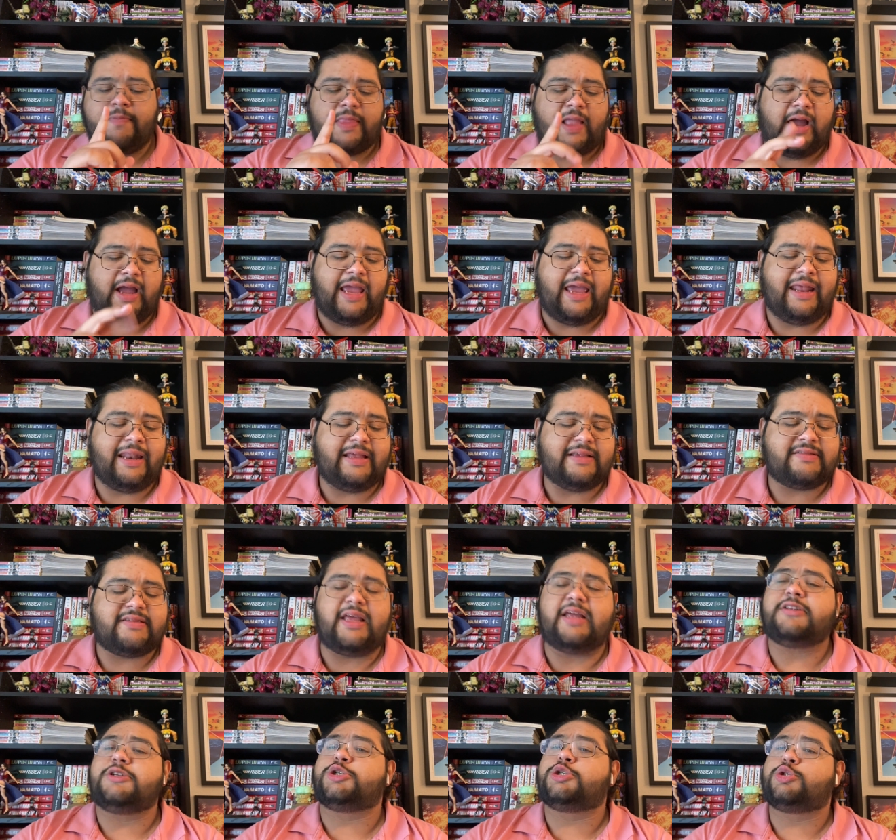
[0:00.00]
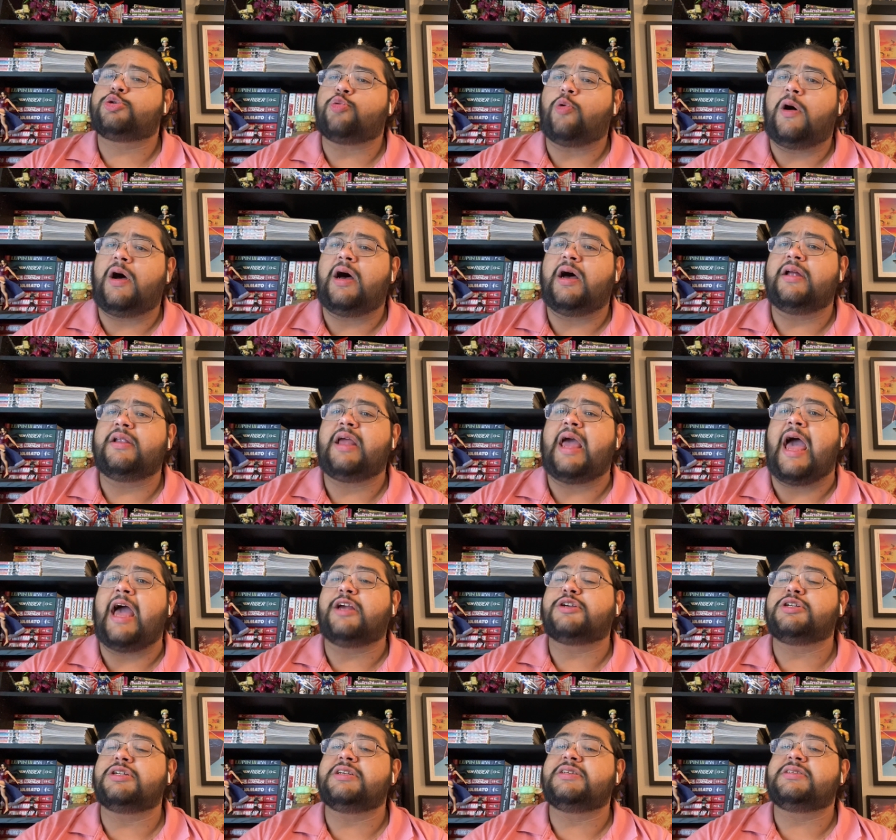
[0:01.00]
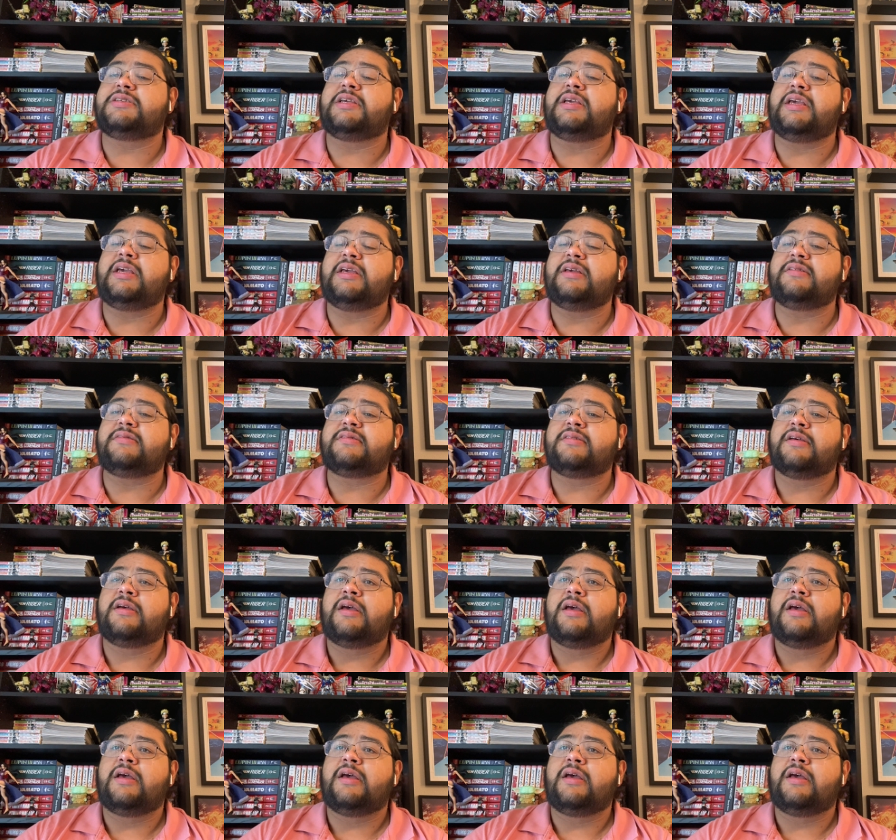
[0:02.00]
Uh, it is that Swan actually sees